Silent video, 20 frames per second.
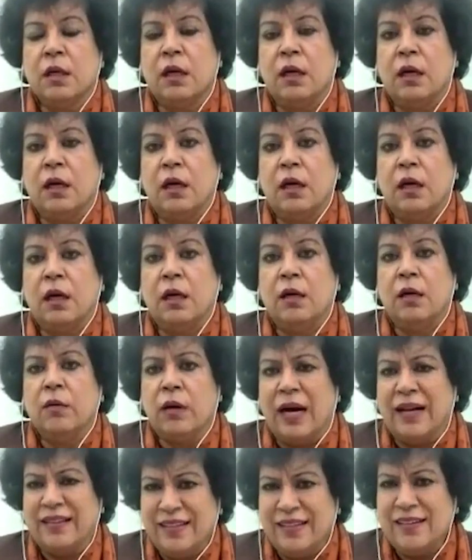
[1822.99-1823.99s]

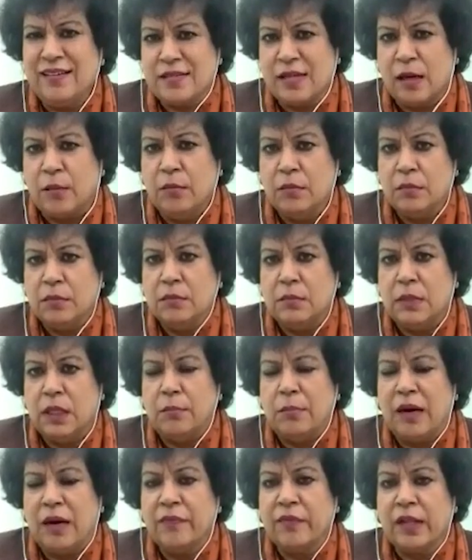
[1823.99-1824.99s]
I think a
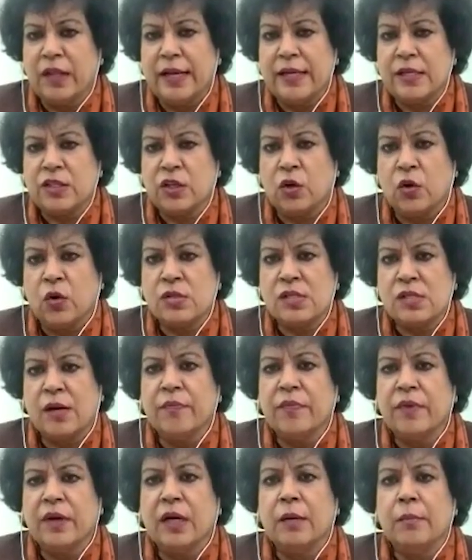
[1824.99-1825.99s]
month later or
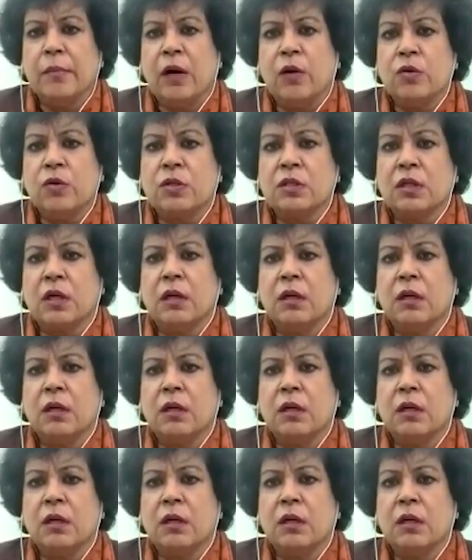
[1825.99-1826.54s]
something about